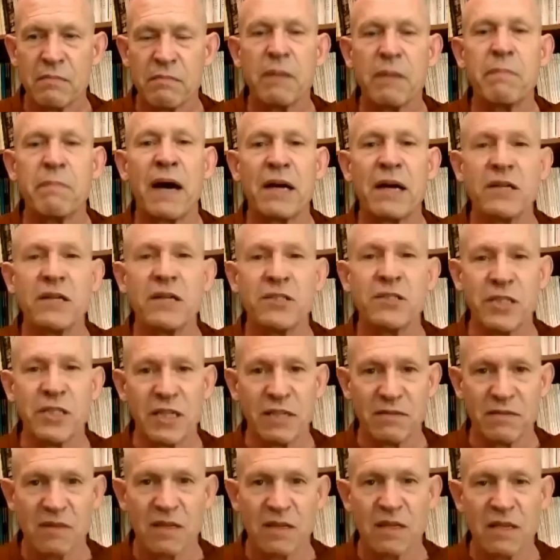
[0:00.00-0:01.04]

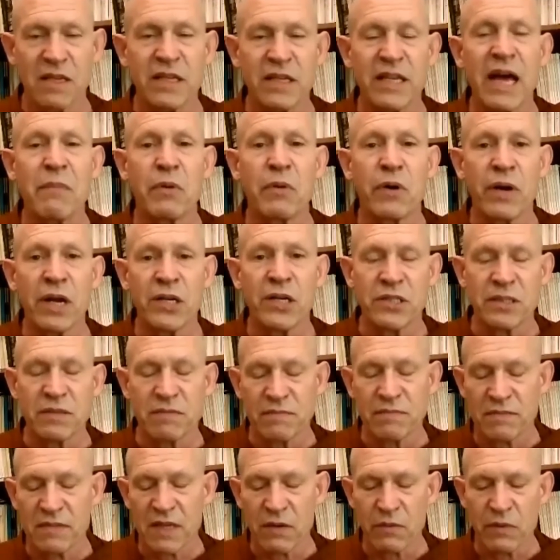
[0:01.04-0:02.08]
papancha,
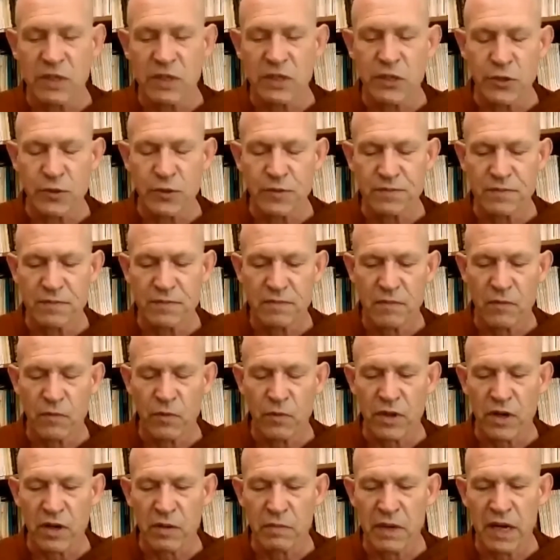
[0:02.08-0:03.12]
elaboration that we do
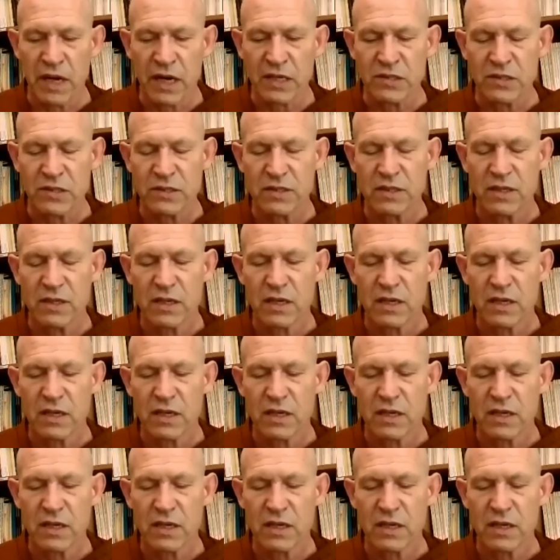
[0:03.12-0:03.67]
with our minds.